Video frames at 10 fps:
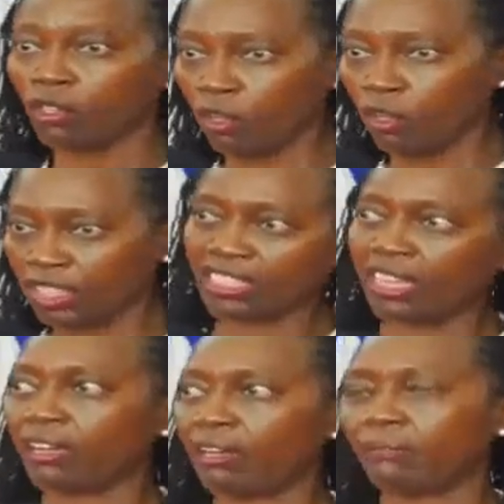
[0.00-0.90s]

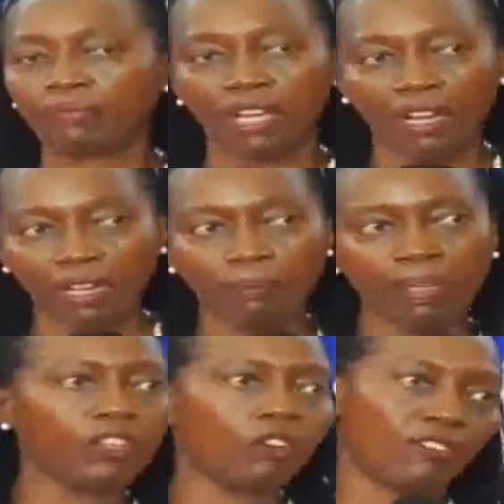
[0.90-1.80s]
Odinga, and
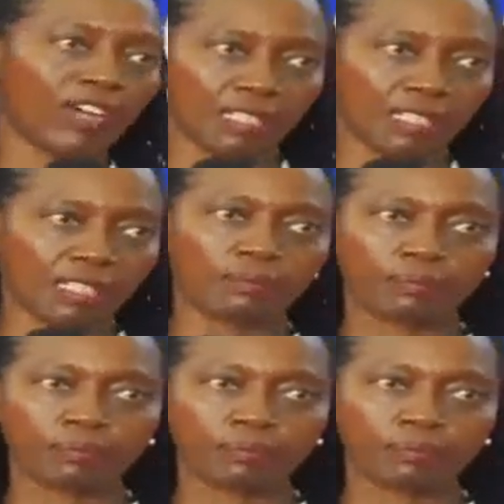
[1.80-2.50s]
many of us.